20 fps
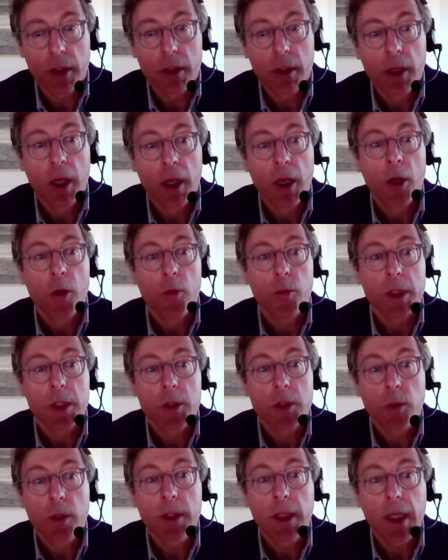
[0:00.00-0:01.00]
which would
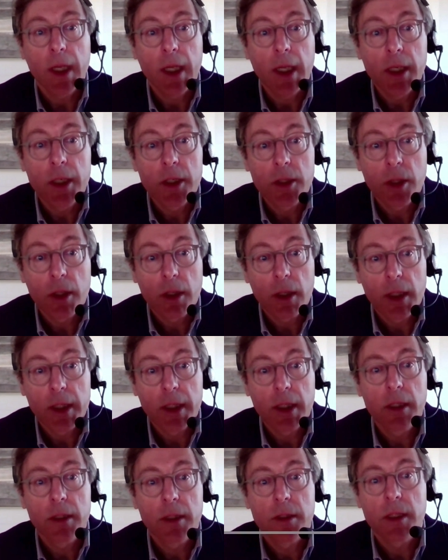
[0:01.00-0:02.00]
interlink the
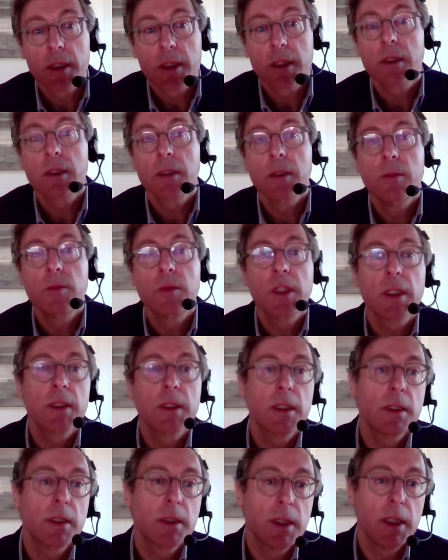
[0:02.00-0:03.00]
systems existing in
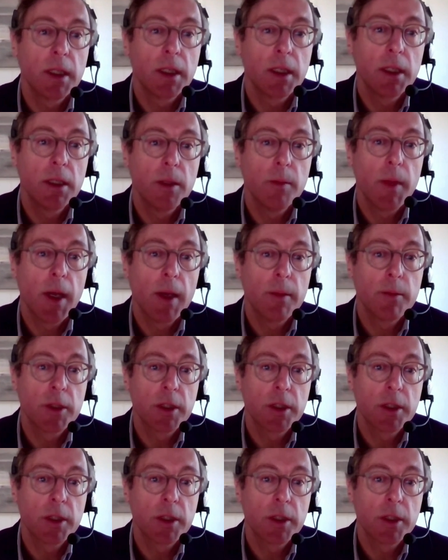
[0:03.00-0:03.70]
the member states.